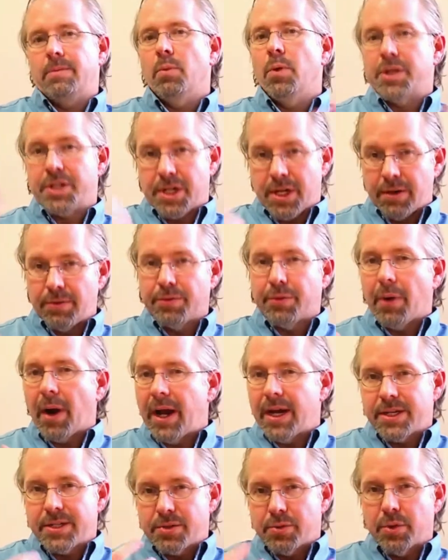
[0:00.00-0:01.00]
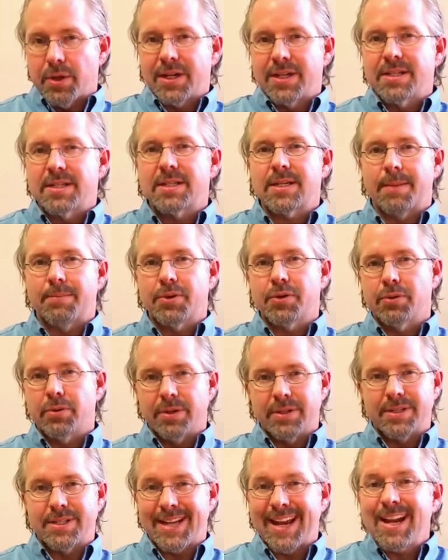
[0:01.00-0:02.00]
which gives rise to a
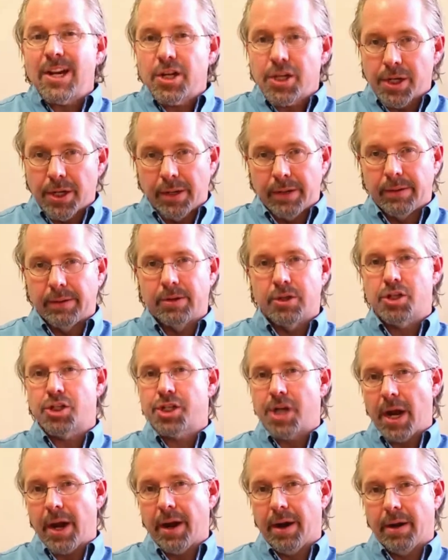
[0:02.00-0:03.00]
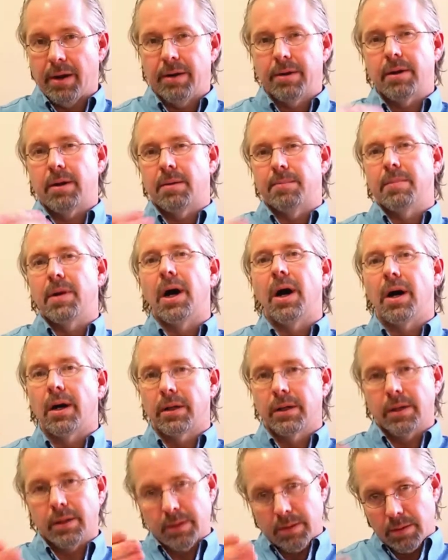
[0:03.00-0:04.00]
conceptualization shared
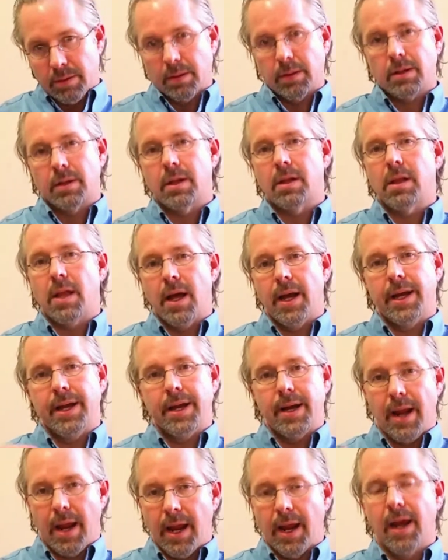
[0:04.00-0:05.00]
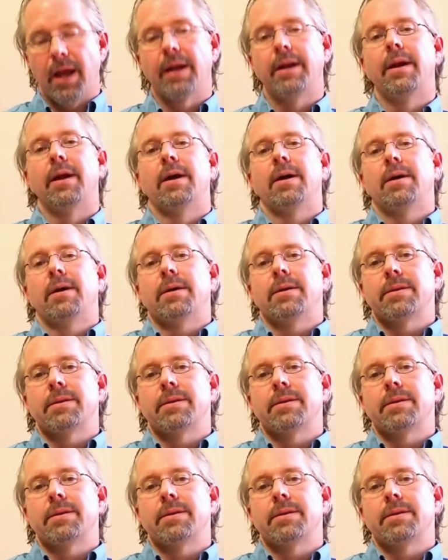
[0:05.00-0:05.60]
among the client and